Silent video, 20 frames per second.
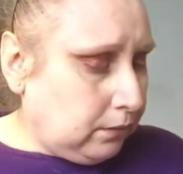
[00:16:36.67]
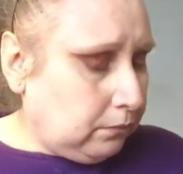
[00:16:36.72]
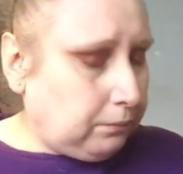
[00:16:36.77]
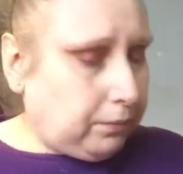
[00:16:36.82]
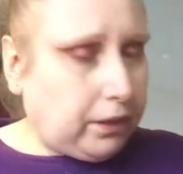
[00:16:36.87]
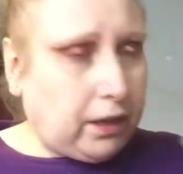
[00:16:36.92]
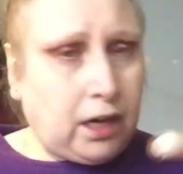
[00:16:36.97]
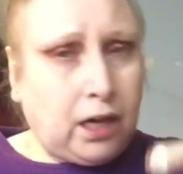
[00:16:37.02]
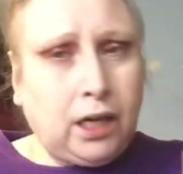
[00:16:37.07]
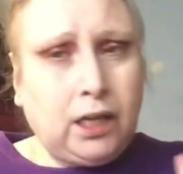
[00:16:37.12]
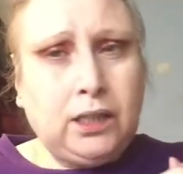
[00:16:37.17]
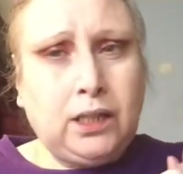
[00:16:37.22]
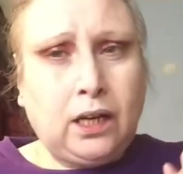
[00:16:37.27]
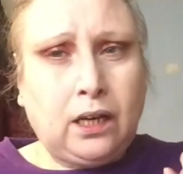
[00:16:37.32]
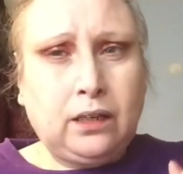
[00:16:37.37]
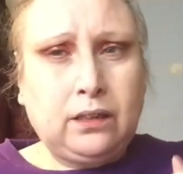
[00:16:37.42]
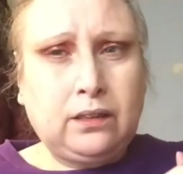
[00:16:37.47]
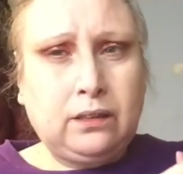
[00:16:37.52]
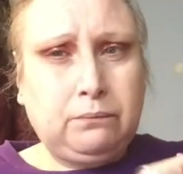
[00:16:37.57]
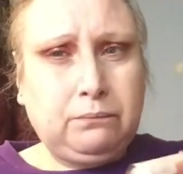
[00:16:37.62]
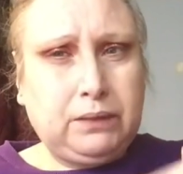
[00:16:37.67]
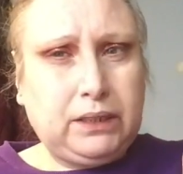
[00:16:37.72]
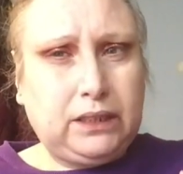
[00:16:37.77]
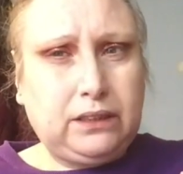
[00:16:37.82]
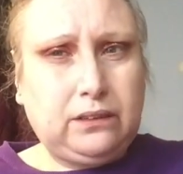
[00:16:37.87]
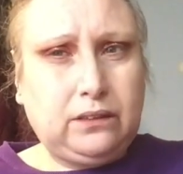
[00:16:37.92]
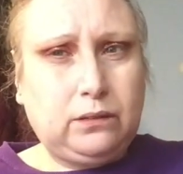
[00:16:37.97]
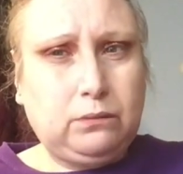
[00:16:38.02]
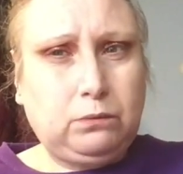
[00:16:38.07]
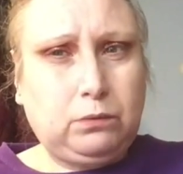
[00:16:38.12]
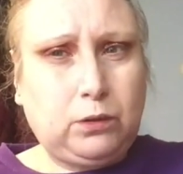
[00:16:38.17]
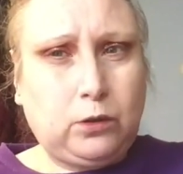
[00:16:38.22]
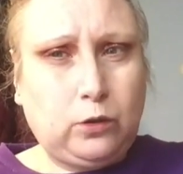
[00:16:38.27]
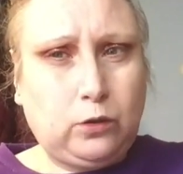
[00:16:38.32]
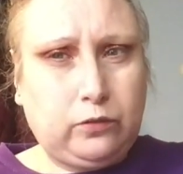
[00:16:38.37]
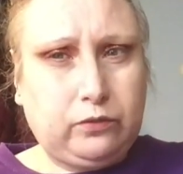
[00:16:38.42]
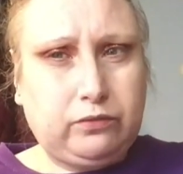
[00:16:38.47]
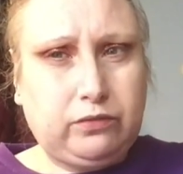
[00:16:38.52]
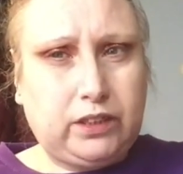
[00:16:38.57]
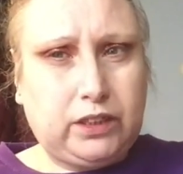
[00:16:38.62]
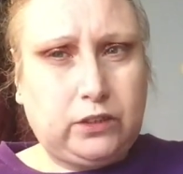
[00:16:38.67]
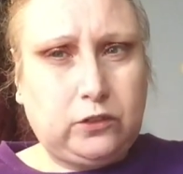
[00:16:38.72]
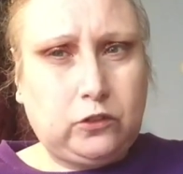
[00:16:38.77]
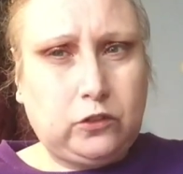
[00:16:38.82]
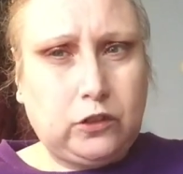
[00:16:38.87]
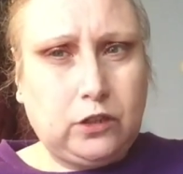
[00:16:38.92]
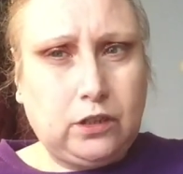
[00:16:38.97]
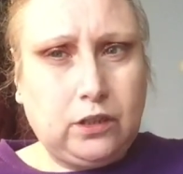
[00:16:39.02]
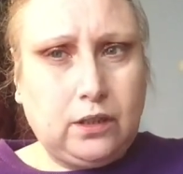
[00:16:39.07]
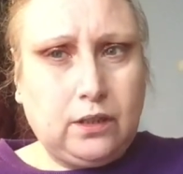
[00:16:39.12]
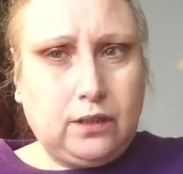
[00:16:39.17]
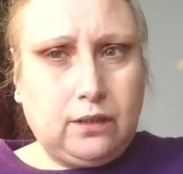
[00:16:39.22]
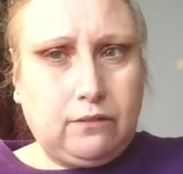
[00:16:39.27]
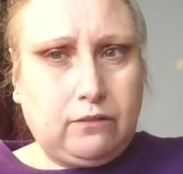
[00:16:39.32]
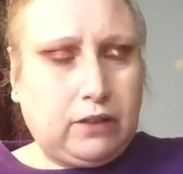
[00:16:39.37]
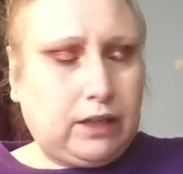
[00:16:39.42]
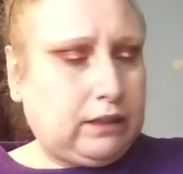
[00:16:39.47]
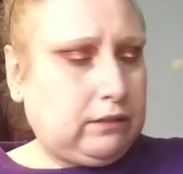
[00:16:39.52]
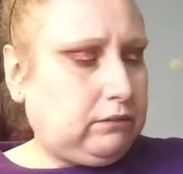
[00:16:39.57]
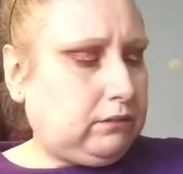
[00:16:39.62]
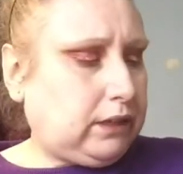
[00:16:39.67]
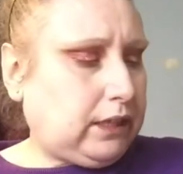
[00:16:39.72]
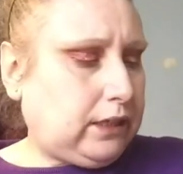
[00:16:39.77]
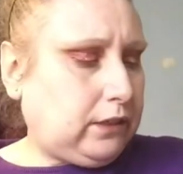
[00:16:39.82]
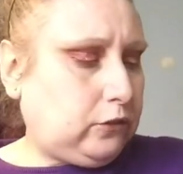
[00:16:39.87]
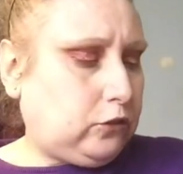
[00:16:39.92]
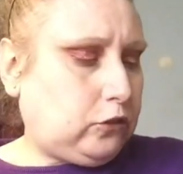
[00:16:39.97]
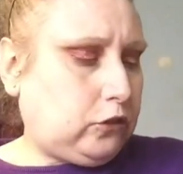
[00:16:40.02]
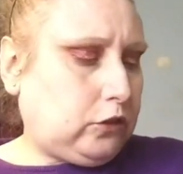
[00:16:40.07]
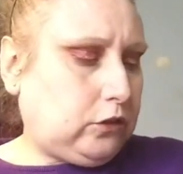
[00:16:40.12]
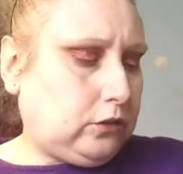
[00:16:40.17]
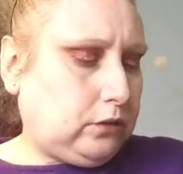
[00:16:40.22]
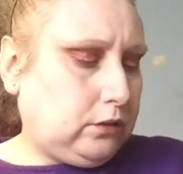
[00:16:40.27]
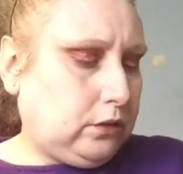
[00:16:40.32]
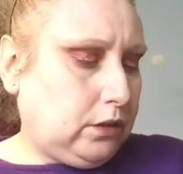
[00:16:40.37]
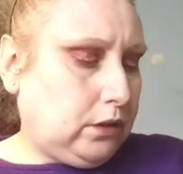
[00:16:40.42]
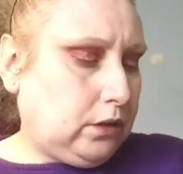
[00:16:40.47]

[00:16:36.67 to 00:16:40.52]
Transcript: But I like a medium coverage foundation,